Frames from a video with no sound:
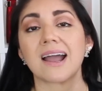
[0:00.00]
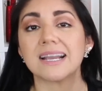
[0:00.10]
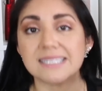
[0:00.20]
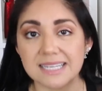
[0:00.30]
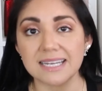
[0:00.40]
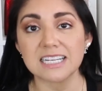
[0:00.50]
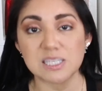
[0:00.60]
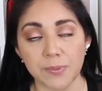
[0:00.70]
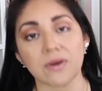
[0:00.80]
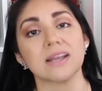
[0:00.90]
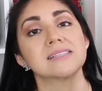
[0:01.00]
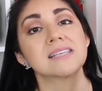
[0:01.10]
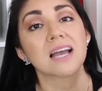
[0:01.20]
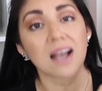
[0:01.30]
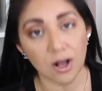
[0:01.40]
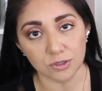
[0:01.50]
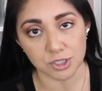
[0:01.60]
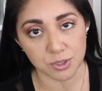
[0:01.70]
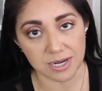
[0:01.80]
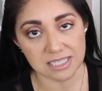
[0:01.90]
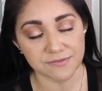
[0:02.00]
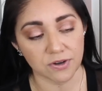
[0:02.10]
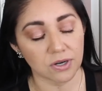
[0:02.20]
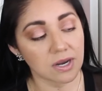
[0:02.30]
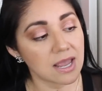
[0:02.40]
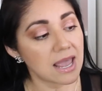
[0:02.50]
I did experience color transfer.